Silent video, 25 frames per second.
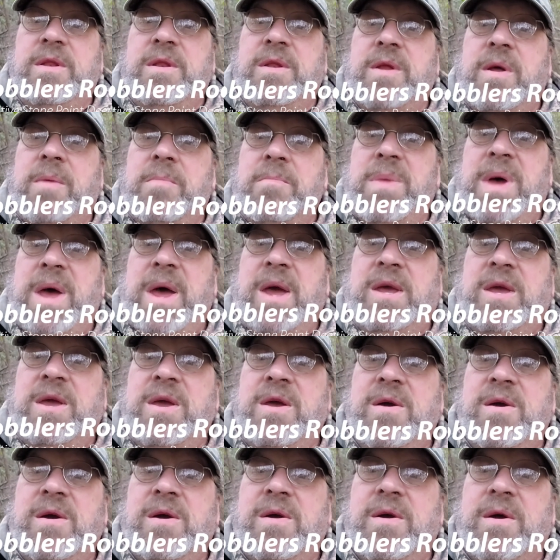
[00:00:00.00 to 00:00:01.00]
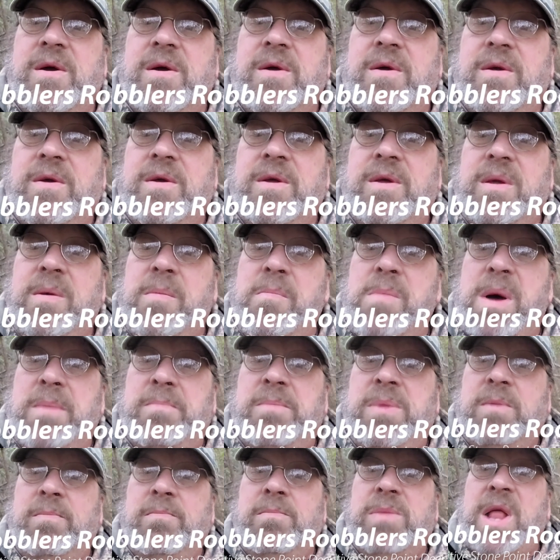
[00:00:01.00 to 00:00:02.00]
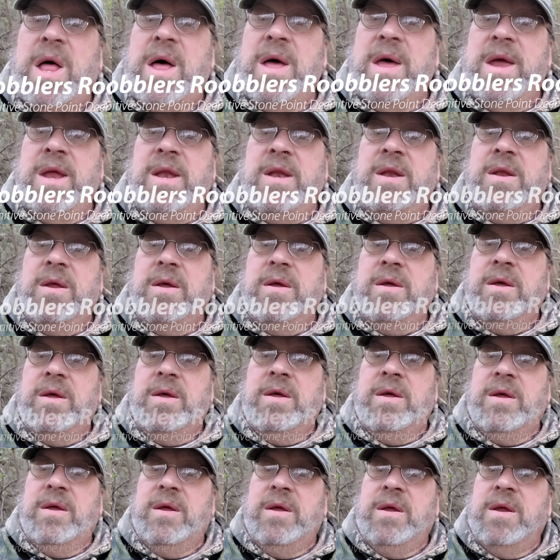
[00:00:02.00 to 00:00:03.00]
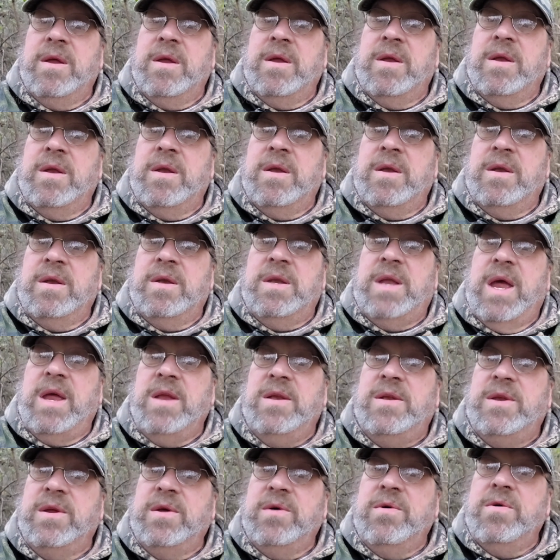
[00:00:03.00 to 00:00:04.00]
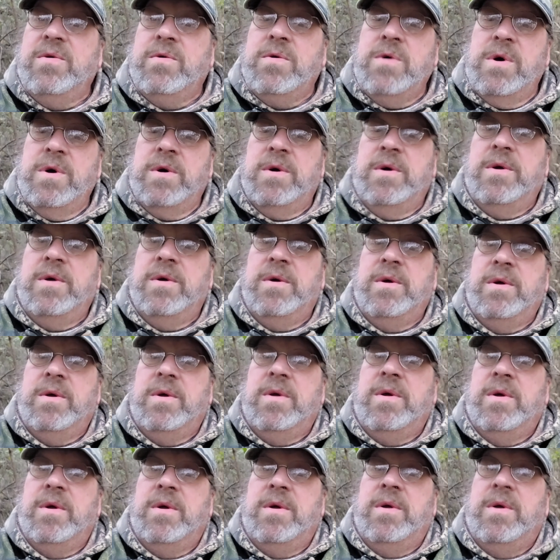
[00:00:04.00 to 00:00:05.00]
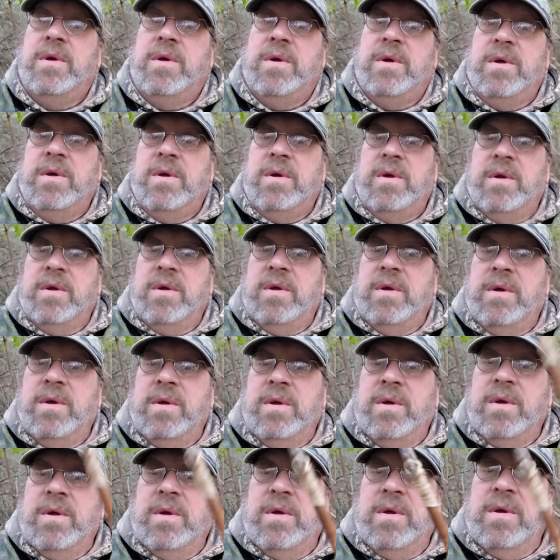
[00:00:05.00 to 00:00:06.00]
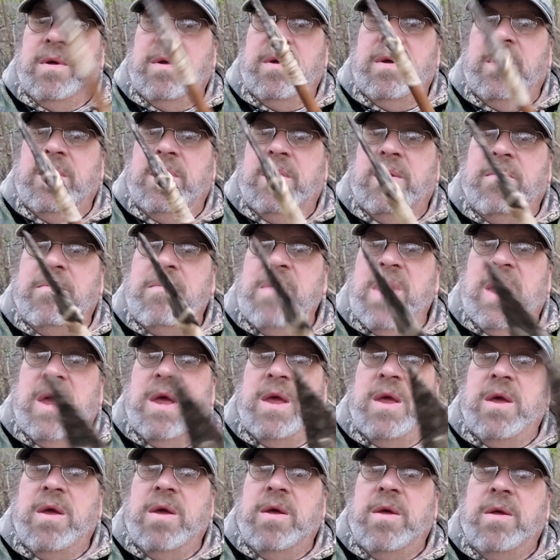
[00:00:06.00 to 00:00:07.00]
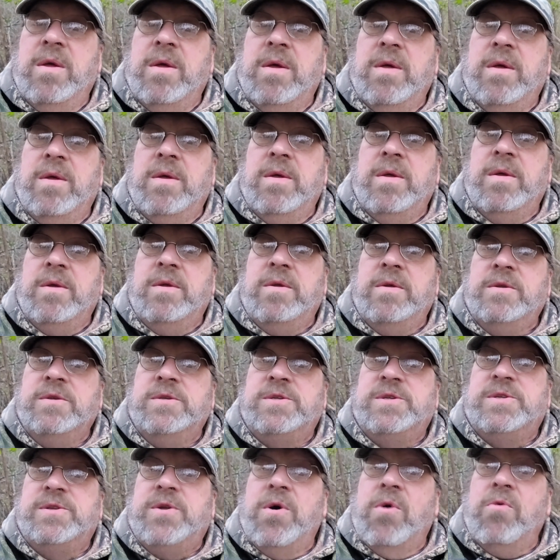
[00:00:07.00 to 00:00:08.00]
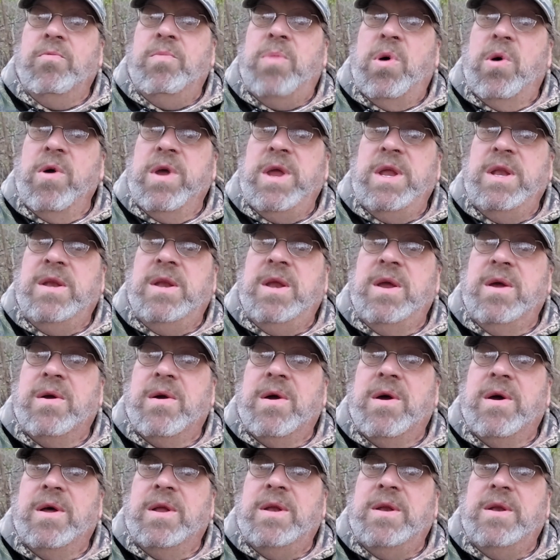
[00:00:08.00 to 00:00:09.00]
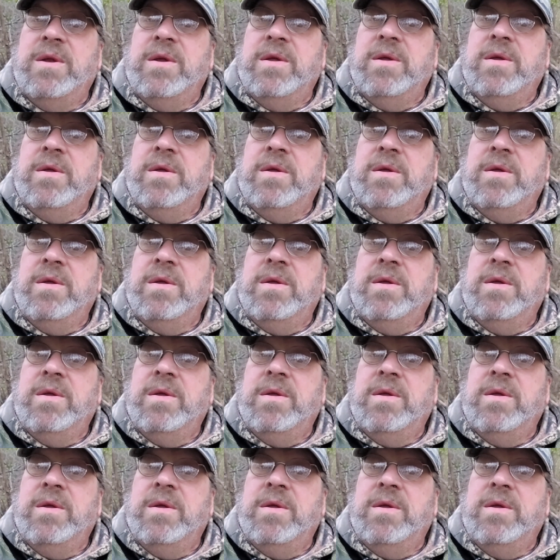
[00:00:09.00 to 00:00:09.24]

I'm back here in my blind, day two of my Stone Point deer hunt.